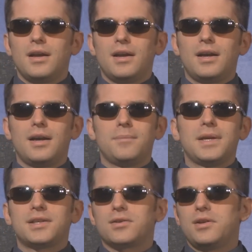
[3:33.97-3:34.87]
And
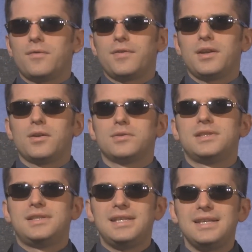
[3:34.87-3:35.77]
make sure your
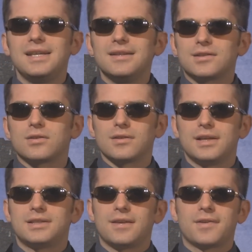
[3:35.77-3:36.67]
videos
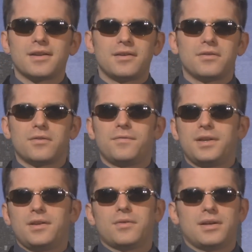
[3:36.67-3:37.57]
de-interlace. I've got another
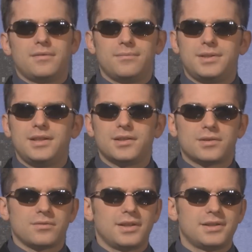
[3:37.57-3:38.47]
video on
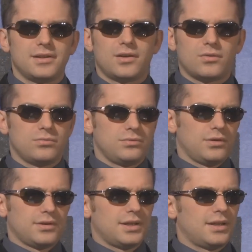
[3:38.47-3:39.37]
de-interlacing. Go
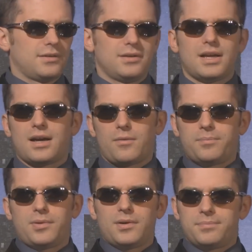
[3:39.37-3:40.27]
look that. I'll
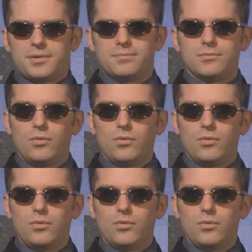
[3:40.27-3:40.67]
put up the...